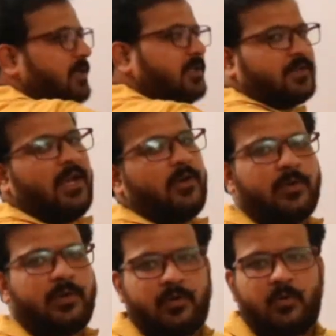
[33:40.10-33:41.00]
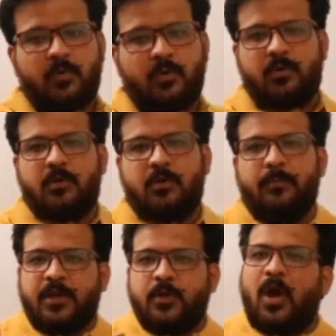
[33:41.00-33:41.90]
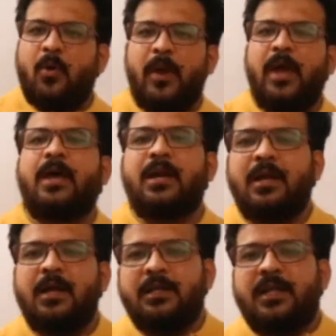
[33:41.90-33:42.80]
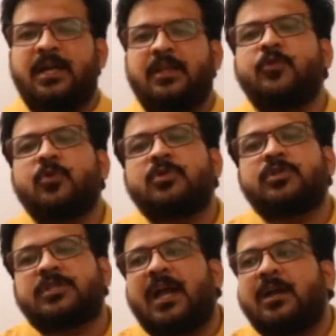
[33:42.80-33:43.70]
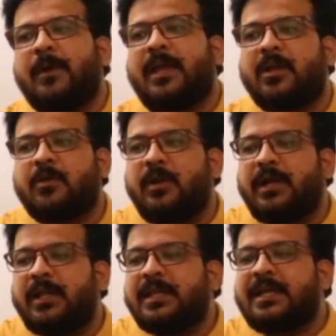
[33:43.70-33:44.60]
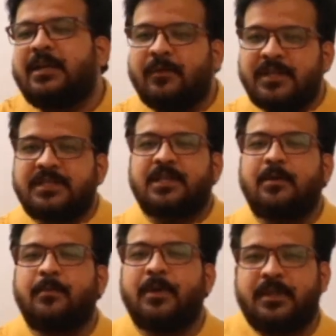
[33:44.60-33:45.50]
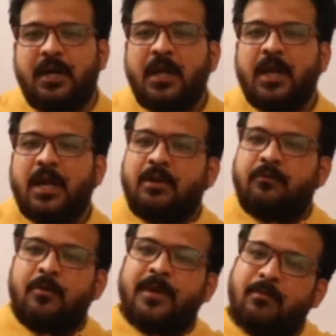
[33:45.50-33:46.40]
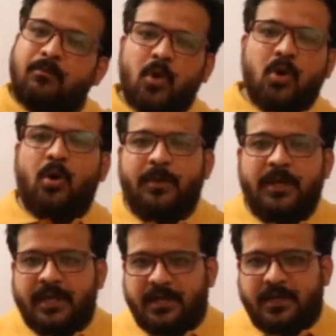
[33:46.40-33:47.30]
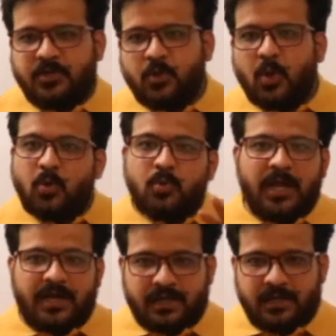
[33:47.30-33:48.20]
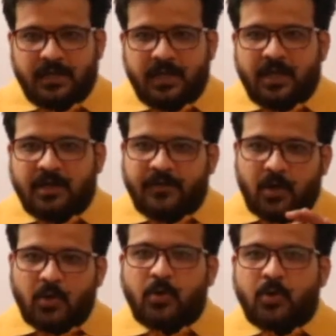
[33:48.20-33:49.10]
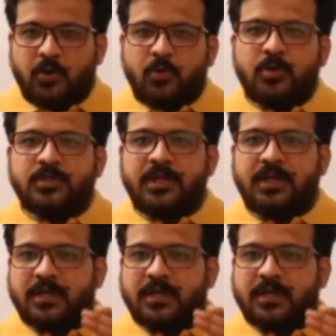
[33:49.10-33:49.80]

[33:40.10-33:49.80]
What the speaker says: trying to make you aware that if you start by calculating the conventional method, it will become more complicated. So don't do that. We are going to use it.